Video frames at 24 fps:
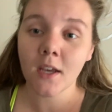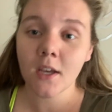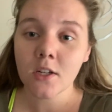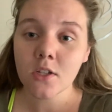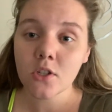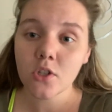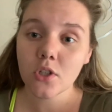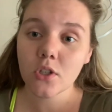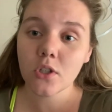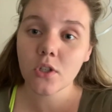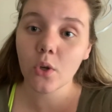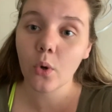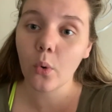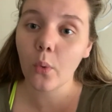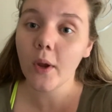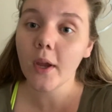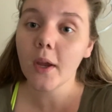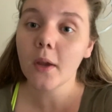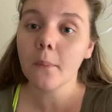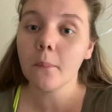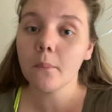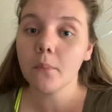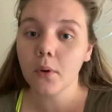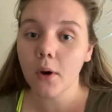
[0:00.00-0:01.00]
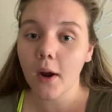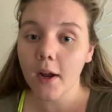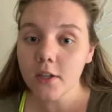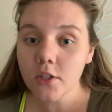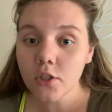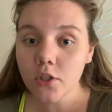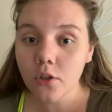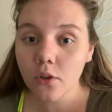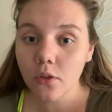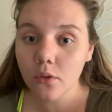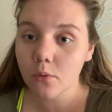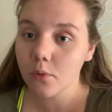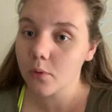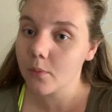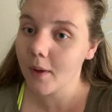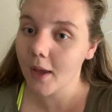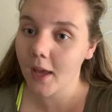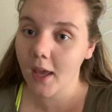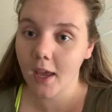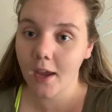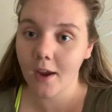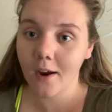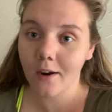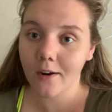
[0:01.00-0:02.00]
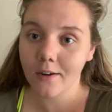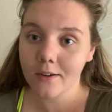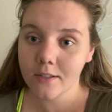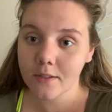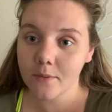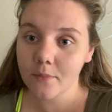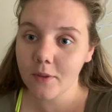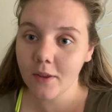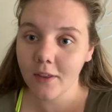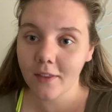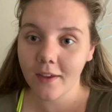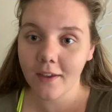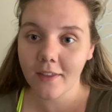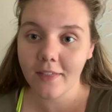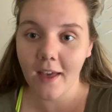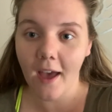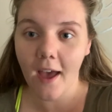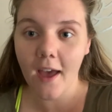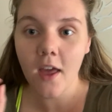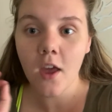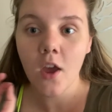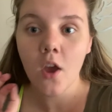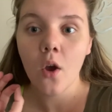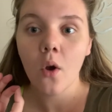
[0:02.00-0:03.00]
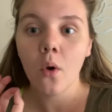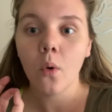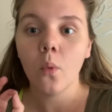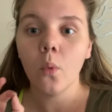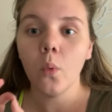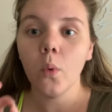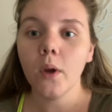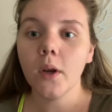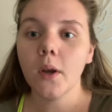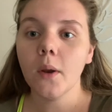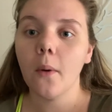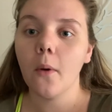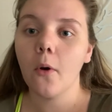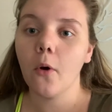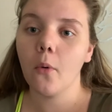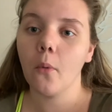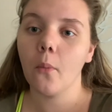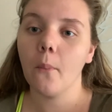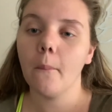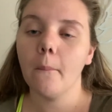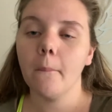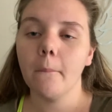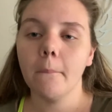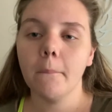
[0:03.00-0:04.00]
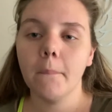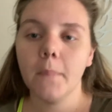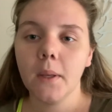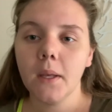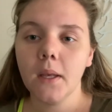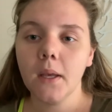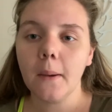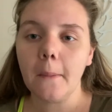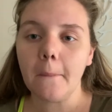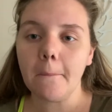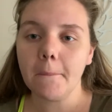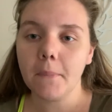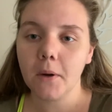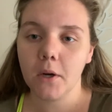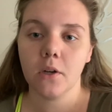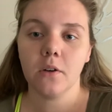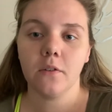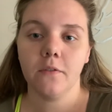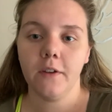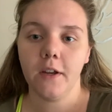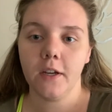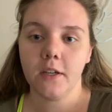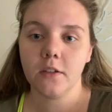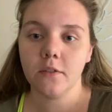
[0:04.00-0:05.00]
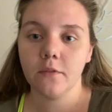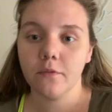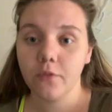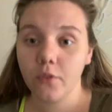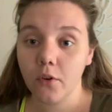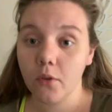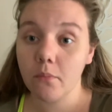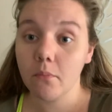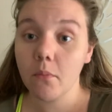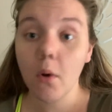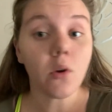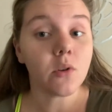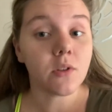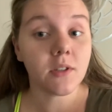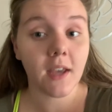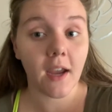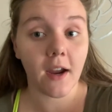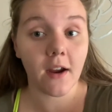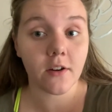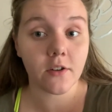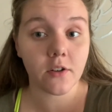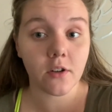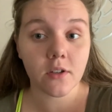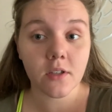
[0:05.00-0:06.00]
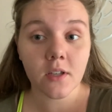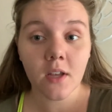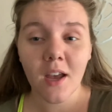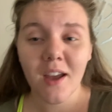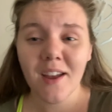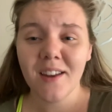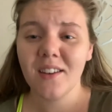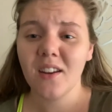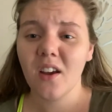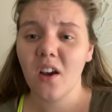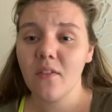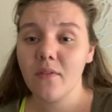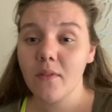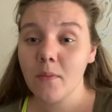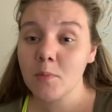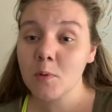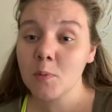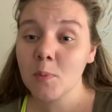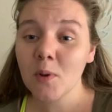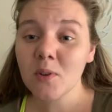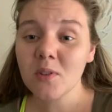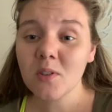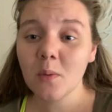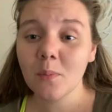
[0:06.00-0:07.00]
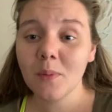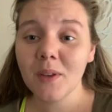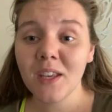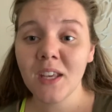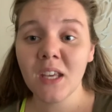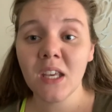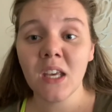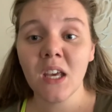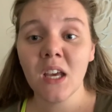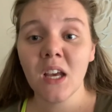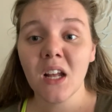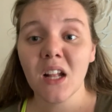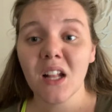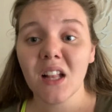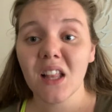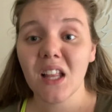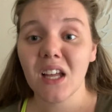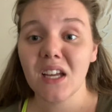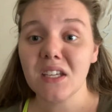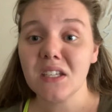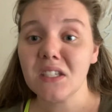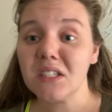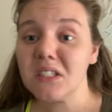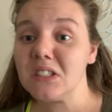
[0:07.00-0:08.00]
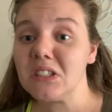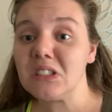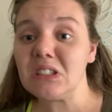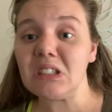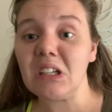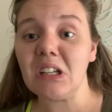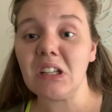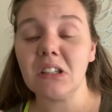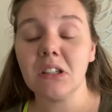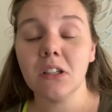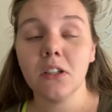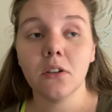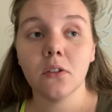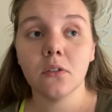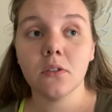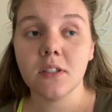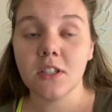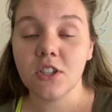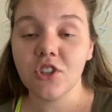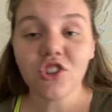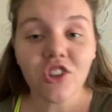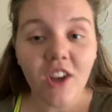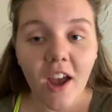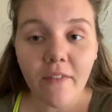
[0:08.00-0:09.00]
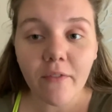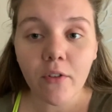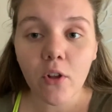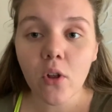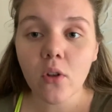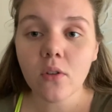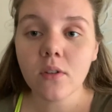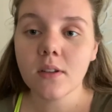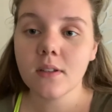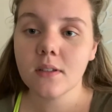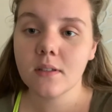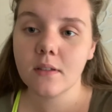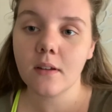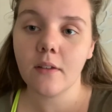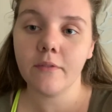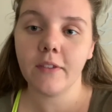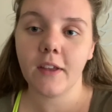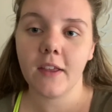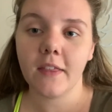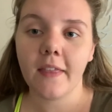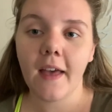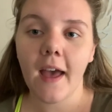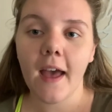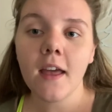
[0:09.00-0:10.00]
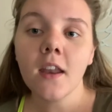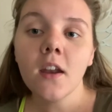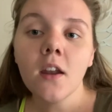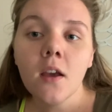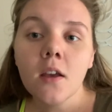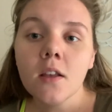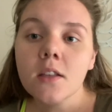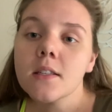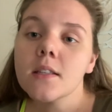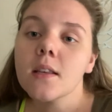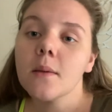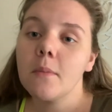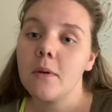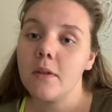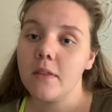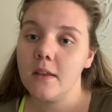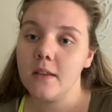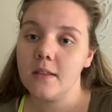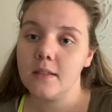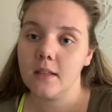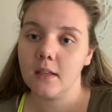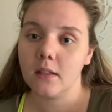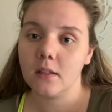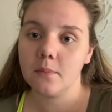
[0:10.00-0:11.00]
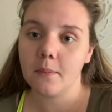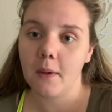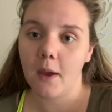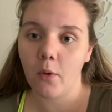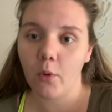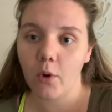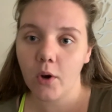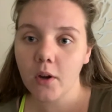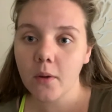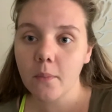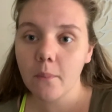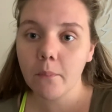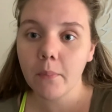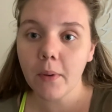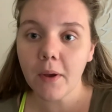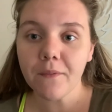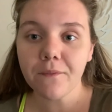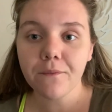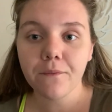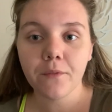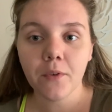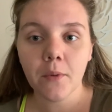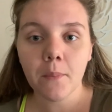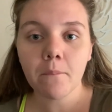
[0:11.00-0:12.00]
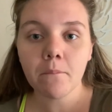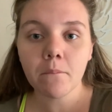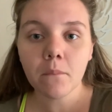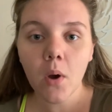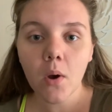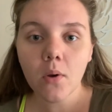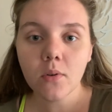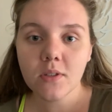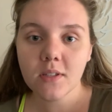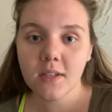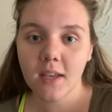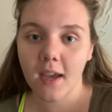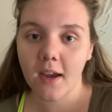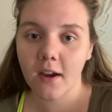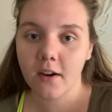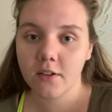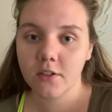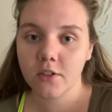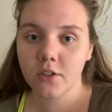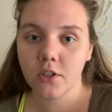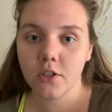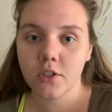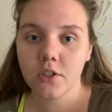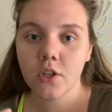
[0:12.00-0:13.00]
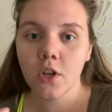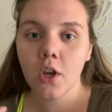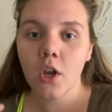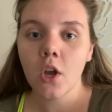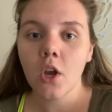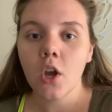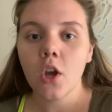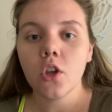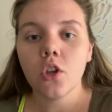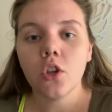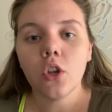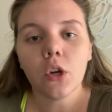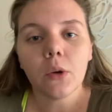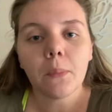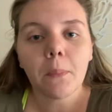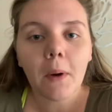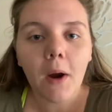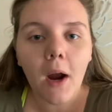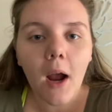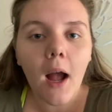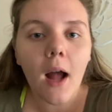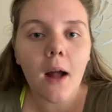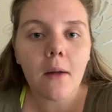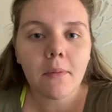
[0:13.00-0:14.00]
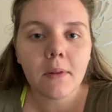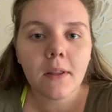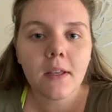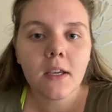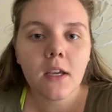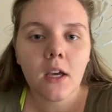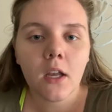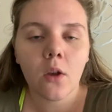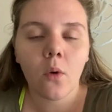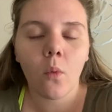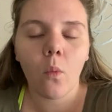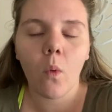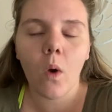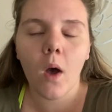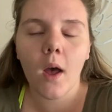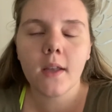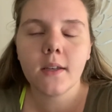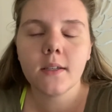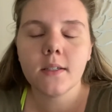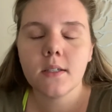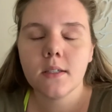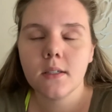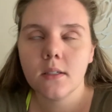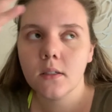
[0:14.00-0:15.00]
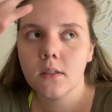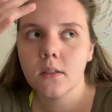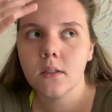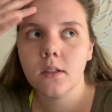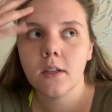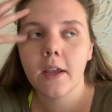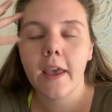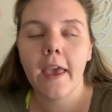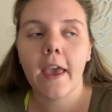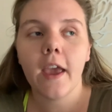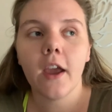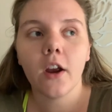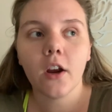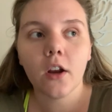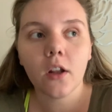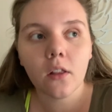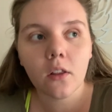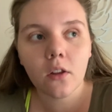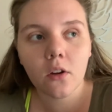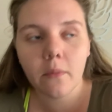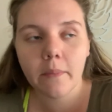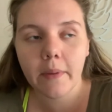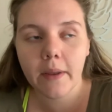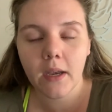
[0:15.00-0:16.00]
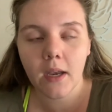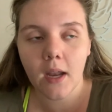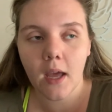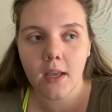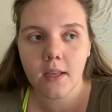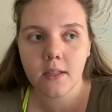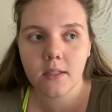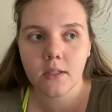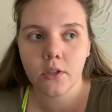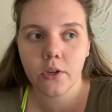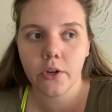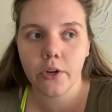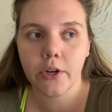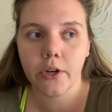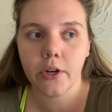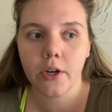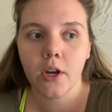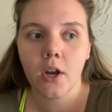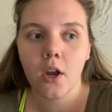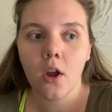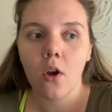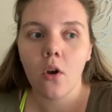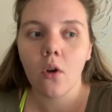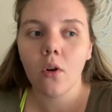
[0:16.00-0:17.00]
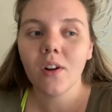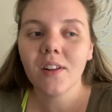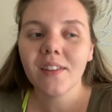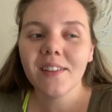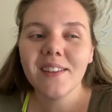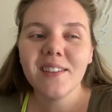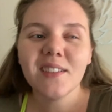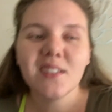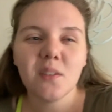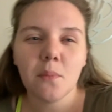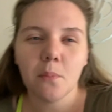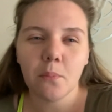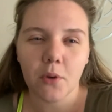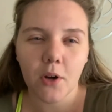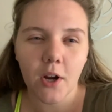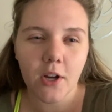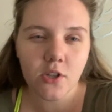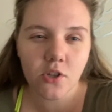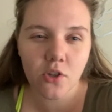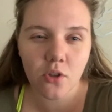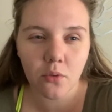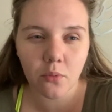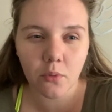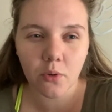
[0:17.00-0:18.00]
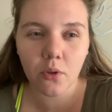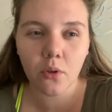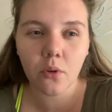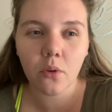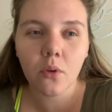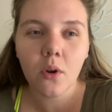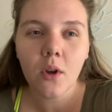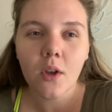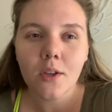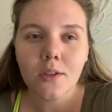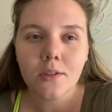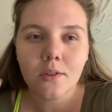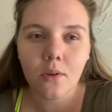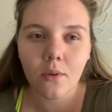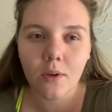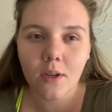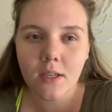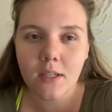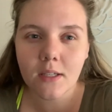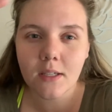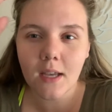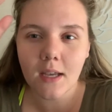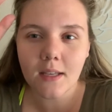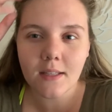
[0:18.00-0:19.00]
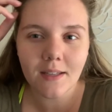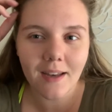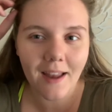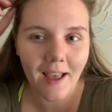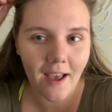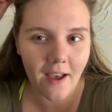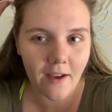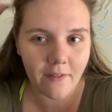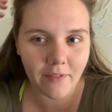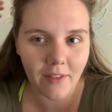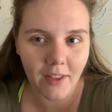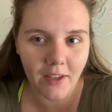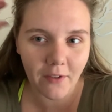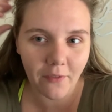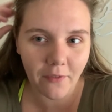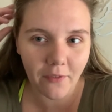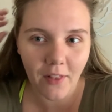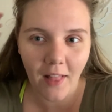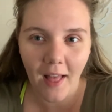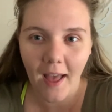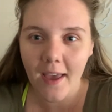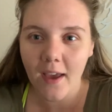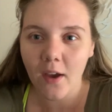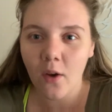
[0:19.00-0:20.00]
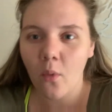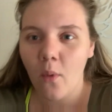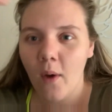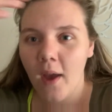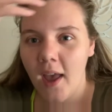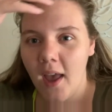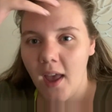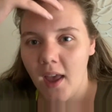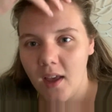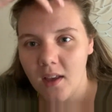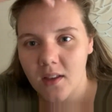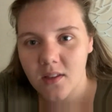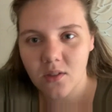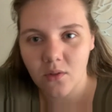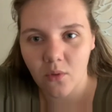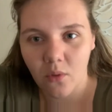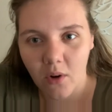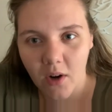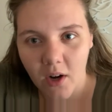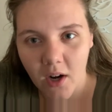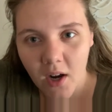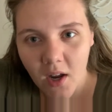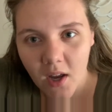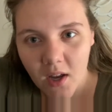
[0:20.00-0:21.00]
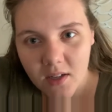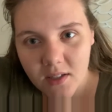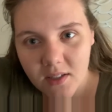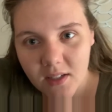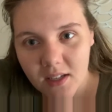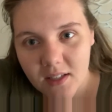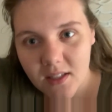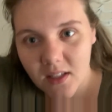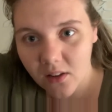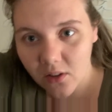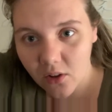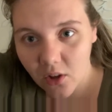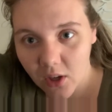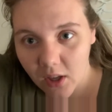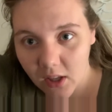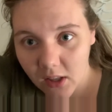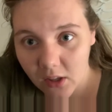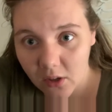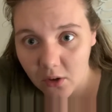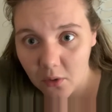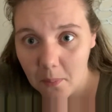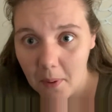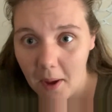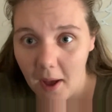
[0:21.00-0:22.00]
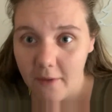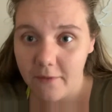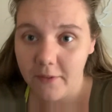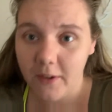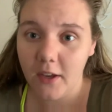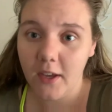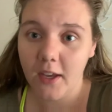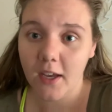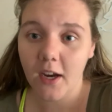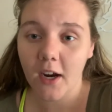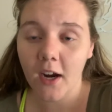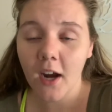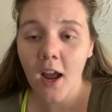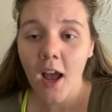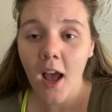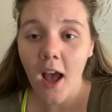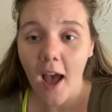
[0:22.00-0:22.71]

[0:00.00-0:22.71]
Just a quick brush through my hair or something like that would be perfect for most characters. Now, if I'm supposed to be like a little disheveled, stuff like that, some of these things might work. But for most characters, you're probably going to want hair a little bit nicer, or at least a brush through so it doesn't have like flyaways or doesn't look a little puffy here.